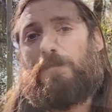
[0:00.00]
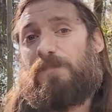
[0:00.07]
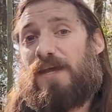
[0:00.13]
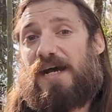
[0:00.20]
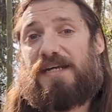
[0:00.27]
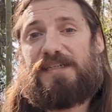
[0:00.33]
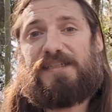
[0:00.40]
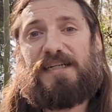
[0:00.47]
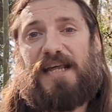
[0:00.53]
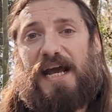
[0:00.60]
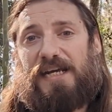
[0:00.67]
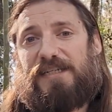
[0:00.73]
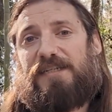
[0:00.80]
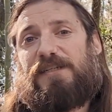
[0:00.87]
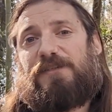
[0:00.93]
That is an
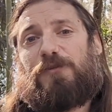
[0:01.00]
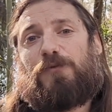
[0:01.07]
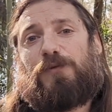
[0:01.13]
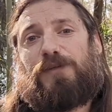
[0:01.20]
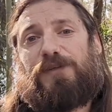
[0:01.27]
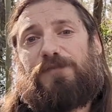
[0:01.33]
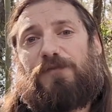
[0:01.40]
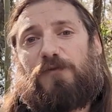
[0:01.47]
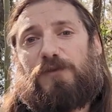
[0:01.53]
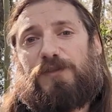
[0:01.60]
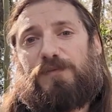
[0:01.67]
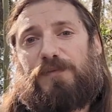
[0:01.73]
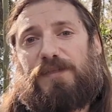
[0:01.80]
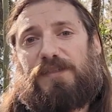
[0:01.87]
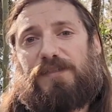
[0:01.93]
accidental
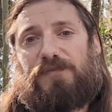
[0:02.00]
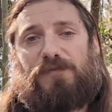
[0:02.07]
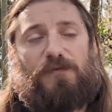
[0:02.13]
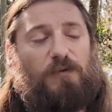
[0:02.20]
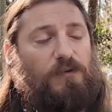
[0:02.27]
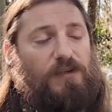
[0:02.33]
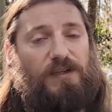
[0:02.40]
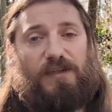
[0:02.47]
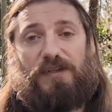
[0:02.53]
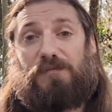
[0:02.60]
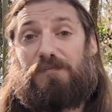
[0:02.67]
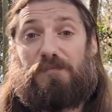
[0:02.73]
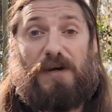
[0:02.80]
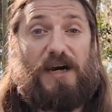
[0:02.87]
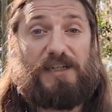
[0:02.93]
reinforcement for a
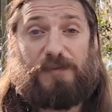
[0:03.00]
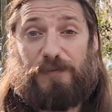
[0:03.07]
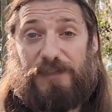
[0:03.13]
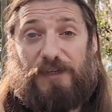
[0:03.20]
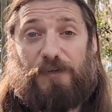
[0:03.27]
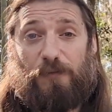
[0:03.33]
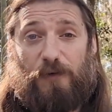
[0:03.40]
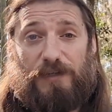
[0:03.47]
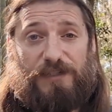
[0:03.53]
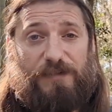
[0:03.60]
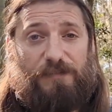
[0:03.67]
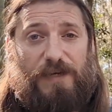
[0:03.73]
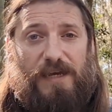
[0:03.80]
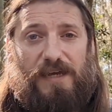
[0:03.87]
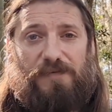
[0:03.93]
possibly
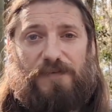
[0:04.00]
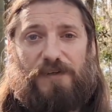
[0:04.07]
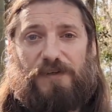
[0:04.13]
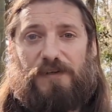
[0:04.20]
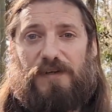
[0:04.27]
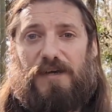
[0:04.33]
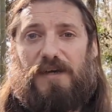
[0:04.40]
unwanted behavior.